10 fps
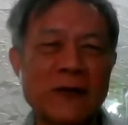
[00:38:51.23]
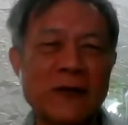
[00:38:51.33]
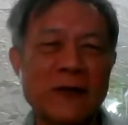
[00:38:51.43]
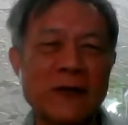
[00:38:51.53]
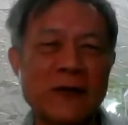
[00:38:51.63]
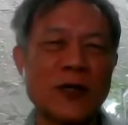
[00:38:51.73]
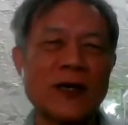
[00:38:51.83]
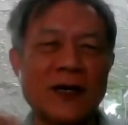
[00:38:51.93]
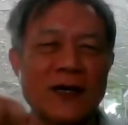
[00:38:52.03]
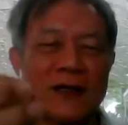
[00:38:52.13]
to do
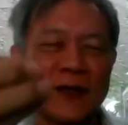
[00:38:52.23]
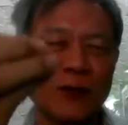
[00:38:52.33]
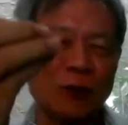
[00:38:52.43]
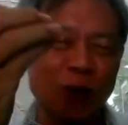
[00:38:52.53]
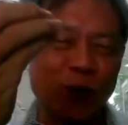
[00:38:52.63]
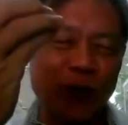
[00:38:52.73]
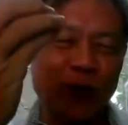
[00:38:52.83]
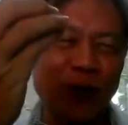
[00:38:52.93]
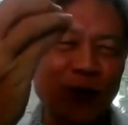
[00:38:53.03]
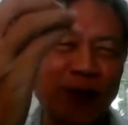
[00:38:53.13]

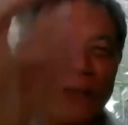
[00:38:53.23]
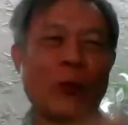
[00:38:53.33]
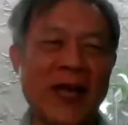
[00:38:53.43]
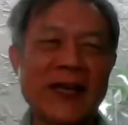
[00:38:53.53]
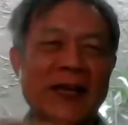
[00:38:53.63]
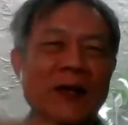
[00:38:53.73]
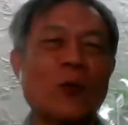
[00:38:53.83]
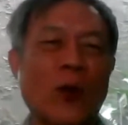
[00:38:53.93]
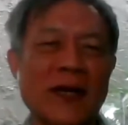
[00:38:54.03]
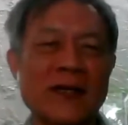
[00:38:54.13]
the way that they
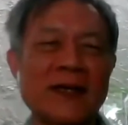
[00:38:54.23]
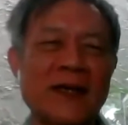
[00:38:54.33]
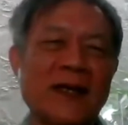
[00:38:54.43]
want,